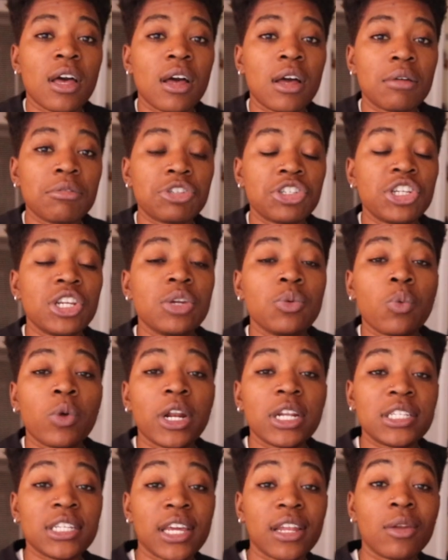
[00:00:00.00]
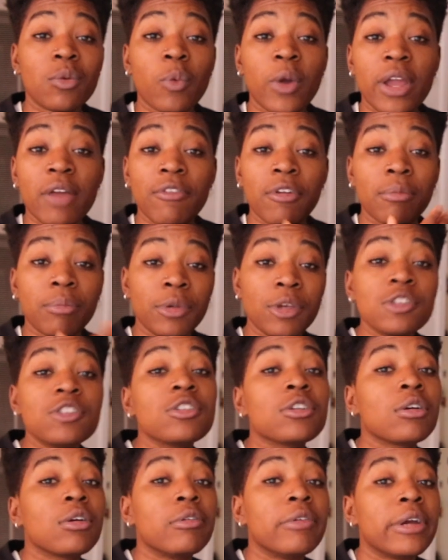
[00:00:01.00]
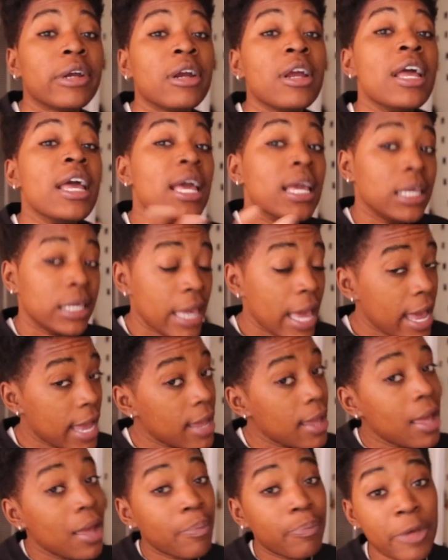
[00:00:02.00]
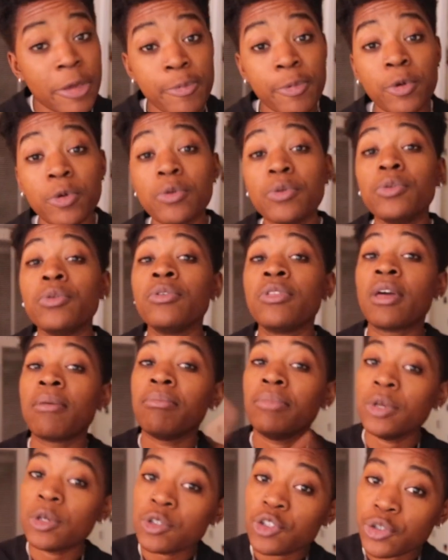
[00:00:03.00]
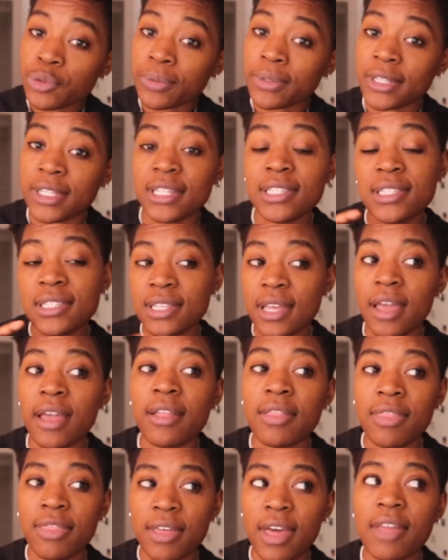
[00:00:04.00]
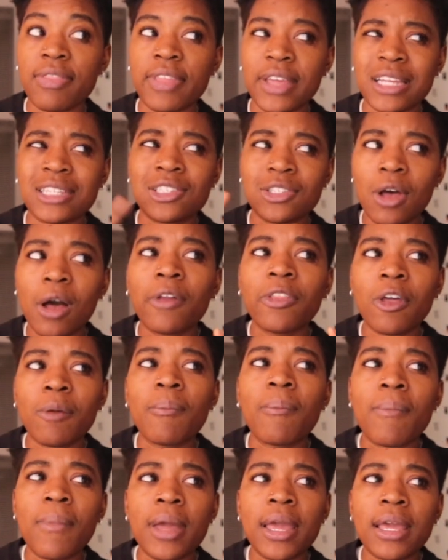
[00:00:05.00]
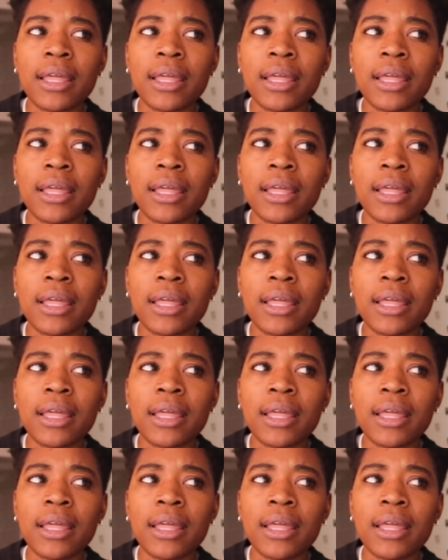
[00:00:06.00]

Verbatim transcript: um, she didn't want it to get in the way of her music career. Yet, people who knew them mutually said that they saw them